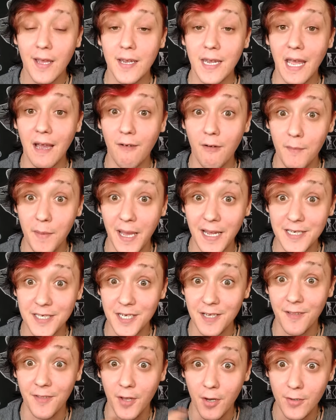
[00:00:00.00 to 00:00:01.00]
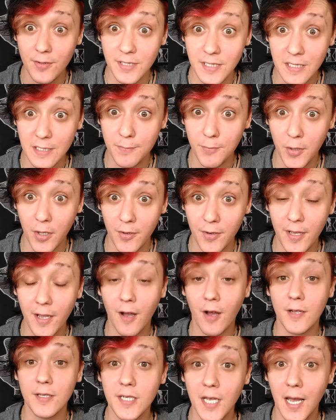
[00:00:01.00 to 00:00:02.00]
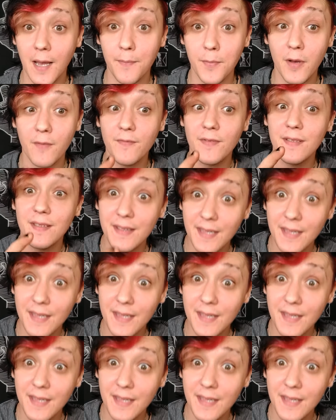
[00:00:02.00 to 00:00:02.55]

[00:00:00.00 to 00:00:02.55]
Now imagine those exploding on top of